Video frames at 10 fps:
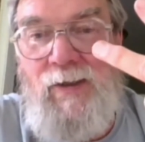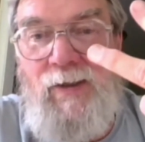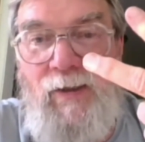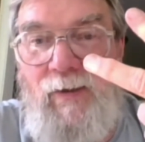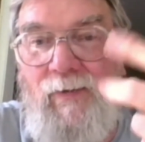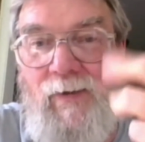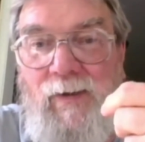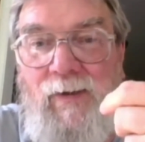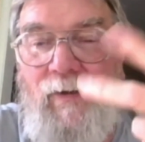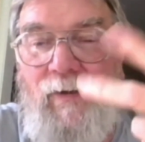
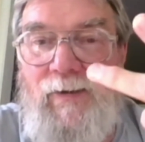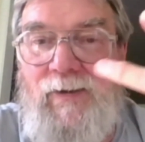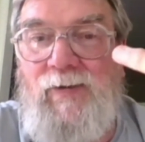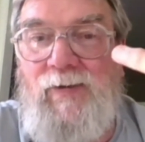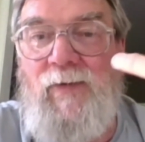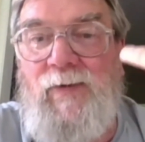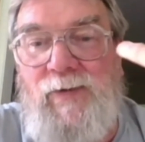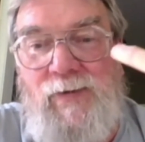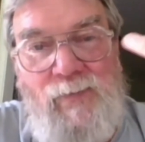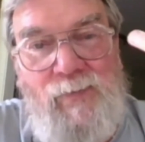The
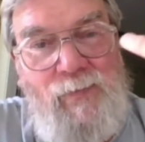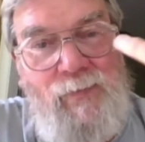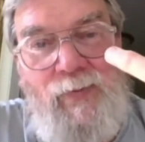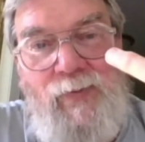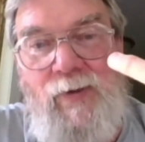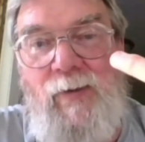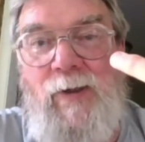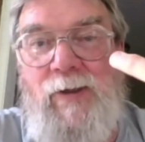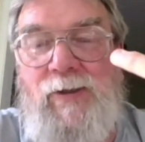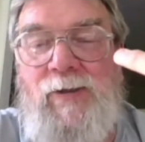centrifugals are pretty
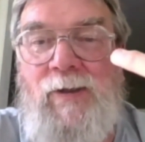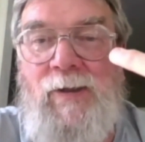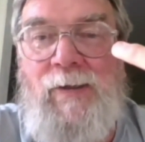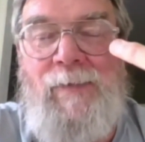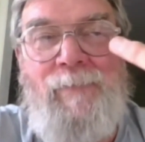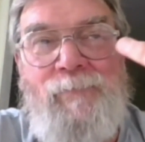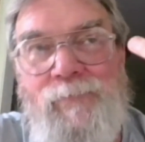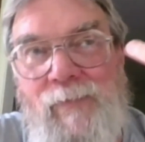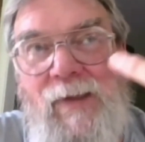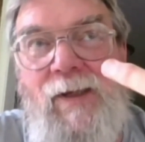much,
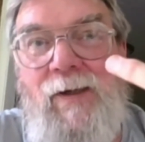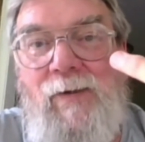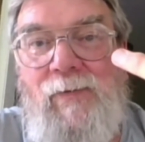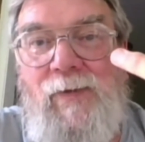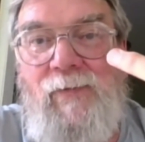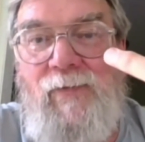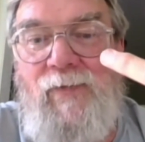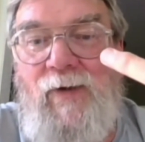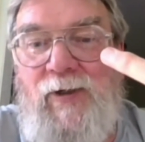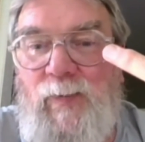they're
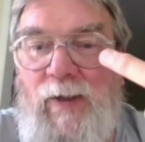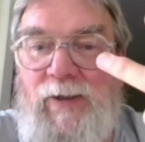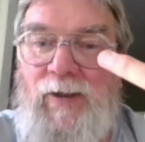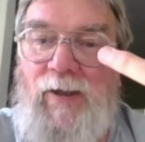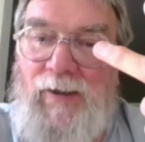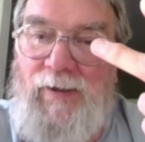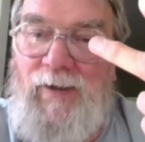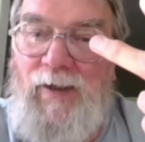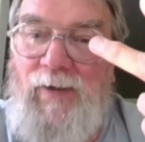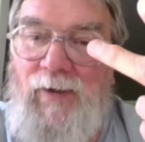very specialized,
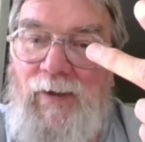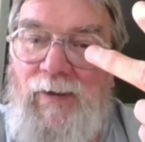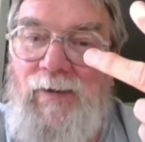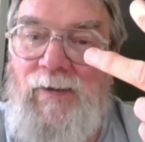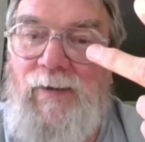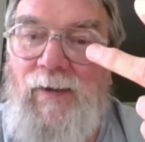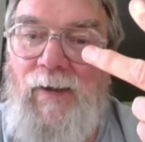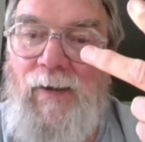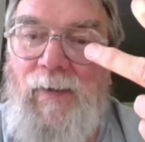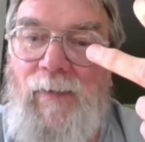I think,
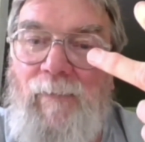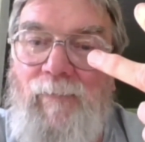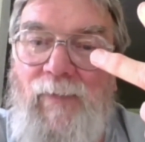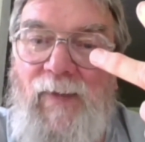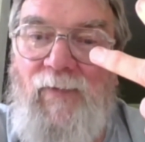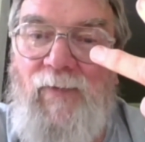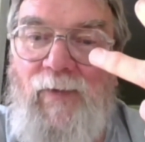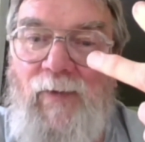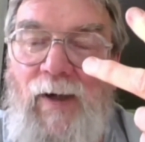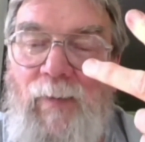for
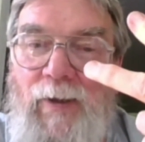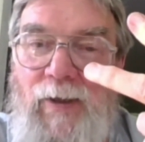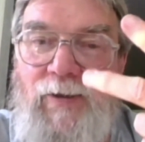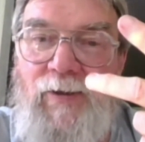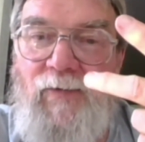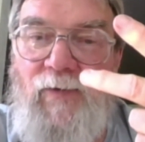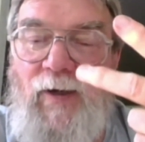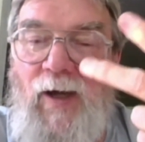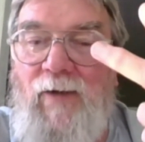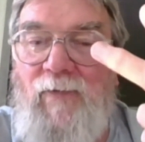their applications.
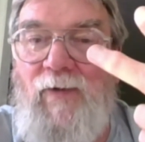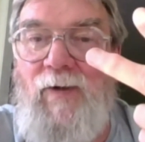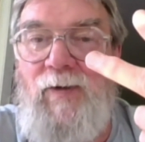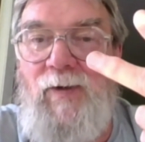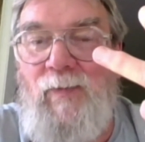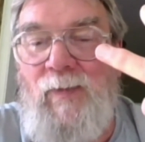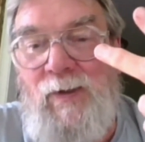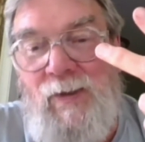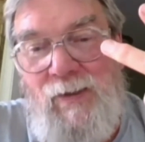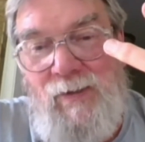Very high volume,
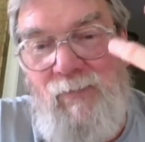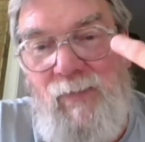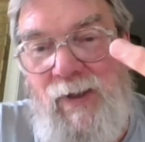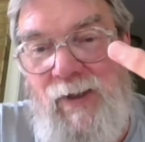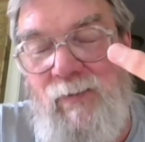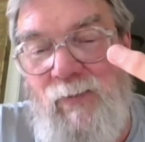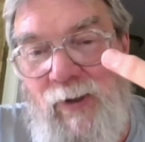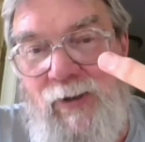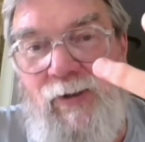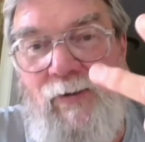medium
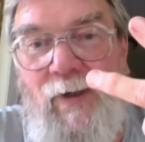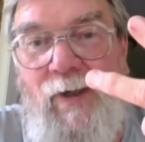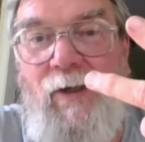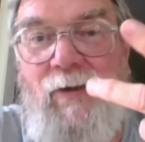pressure, right?